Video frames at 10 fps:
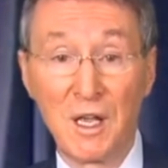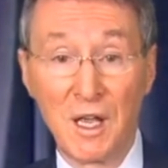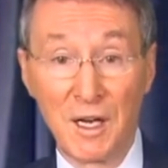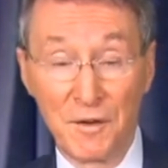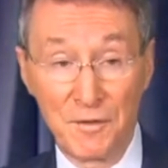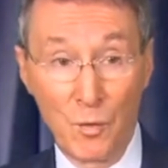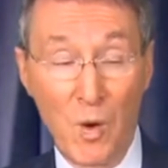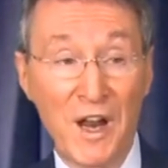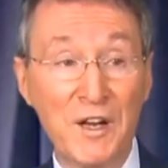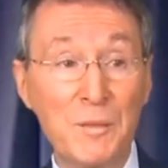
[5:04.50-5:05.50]
And if you
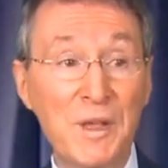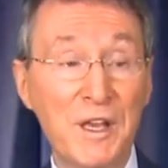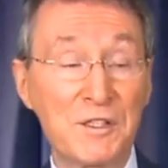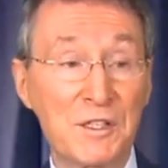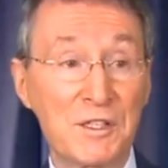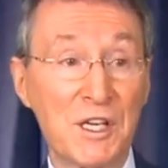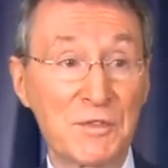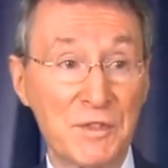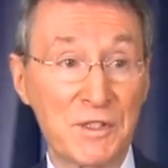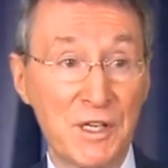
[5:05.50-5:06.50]
want to be a
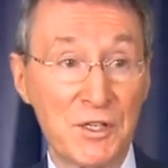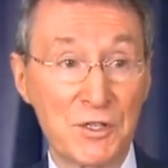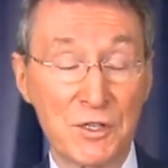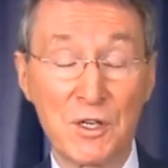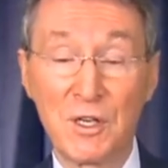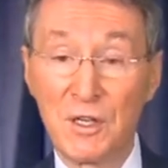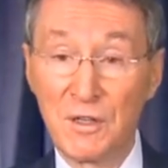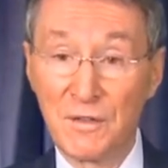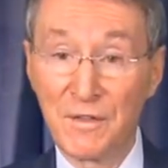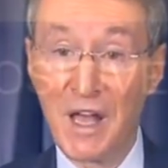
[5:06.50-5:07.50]
successful teacher,
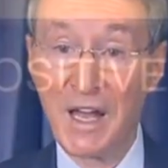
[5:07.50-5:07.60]
you've